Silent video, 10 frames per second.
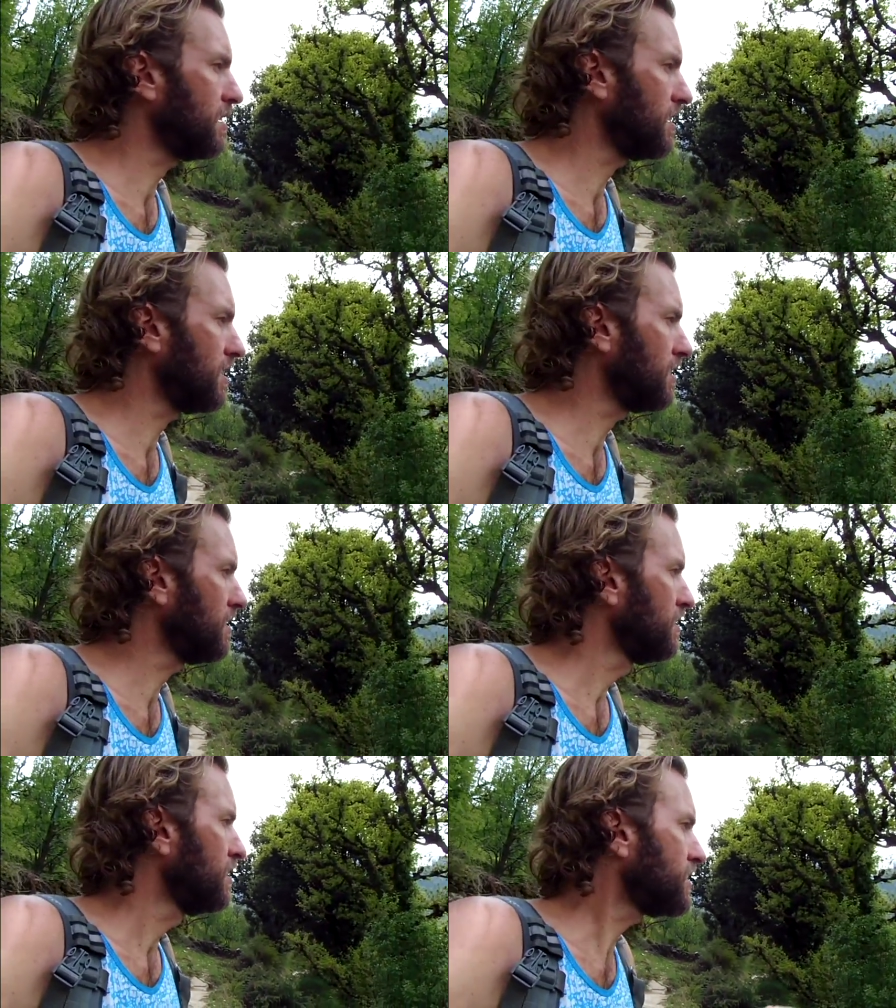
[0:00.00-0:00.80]
uh,
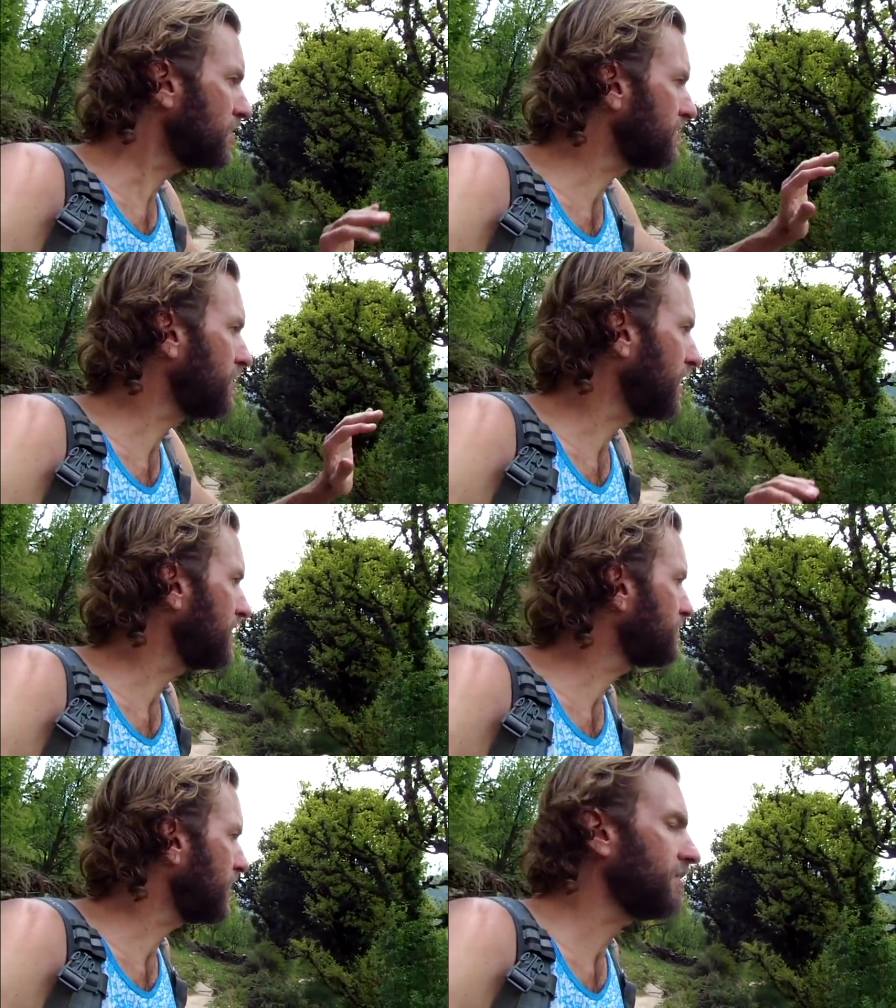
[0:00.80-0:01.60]

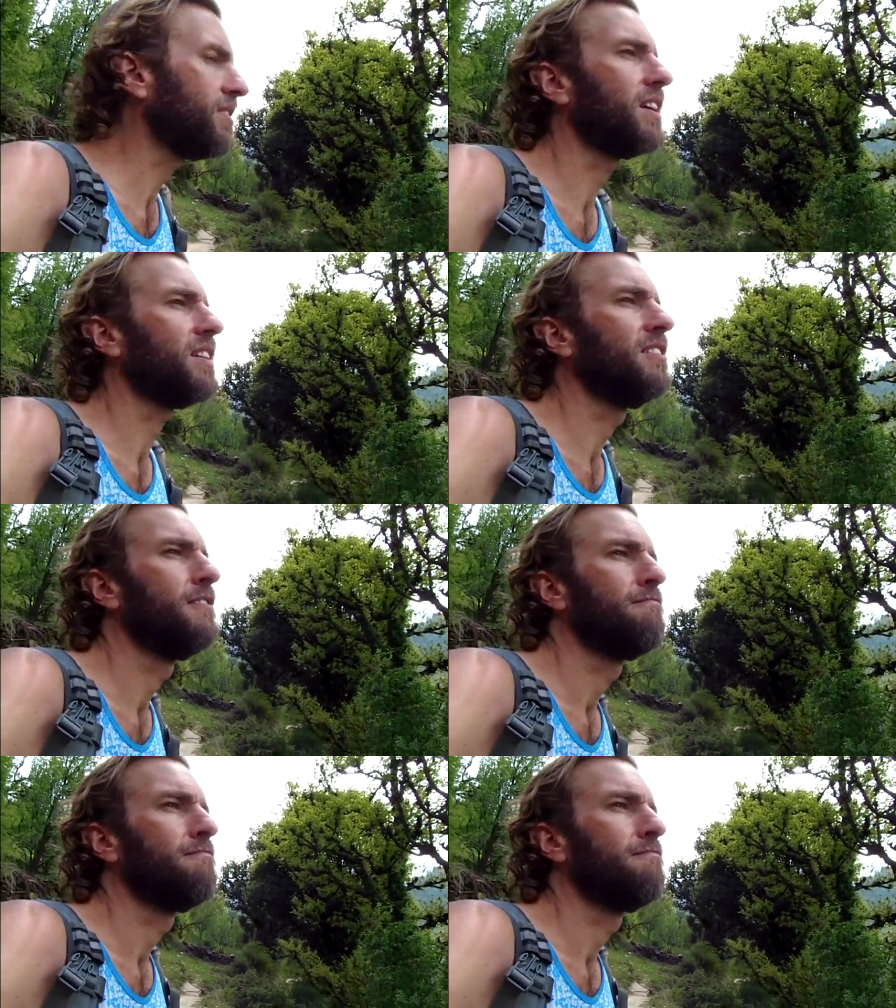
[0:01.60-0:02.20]
certified, it's verified,